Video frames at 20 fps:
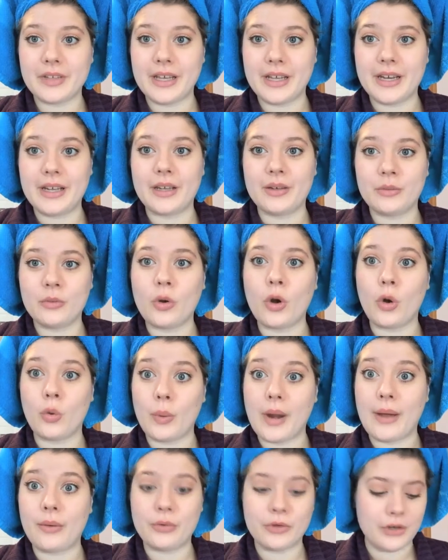getting a
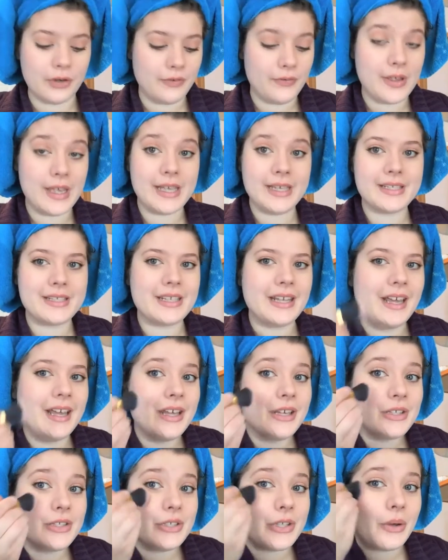rounder face,
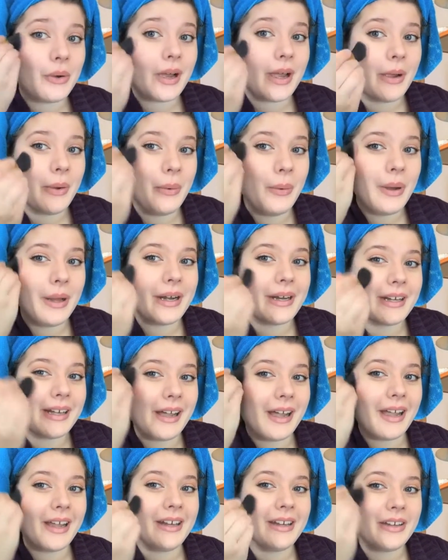so I want to
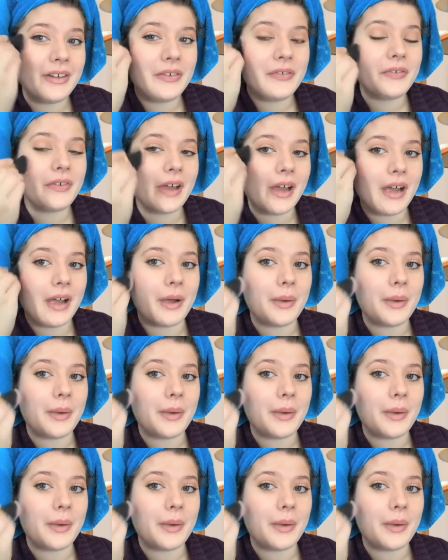kind of